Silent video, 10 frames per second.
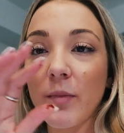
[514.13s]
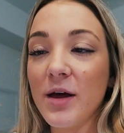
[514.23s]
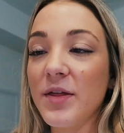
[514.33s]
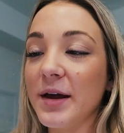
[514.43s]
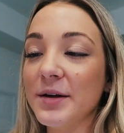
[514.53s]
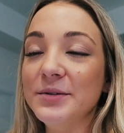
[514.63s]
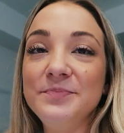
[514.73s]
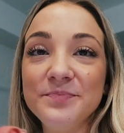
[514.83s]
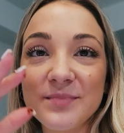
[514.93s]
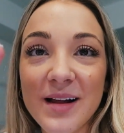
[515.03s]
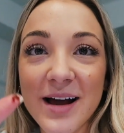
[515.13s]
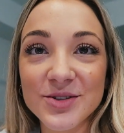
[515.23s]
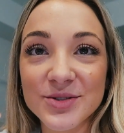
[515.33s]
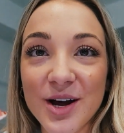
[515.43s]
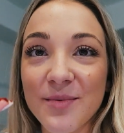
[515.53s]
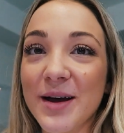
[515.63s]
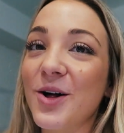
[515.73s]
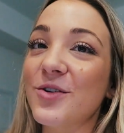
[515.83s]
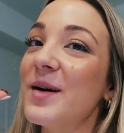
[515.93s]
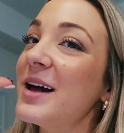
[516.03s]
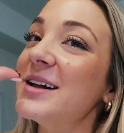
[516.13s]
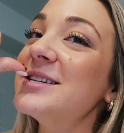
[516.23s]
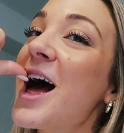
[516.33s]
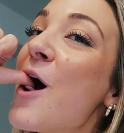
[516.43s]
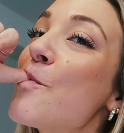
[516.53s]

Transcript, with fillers: I think as there's cupcake all over my hands,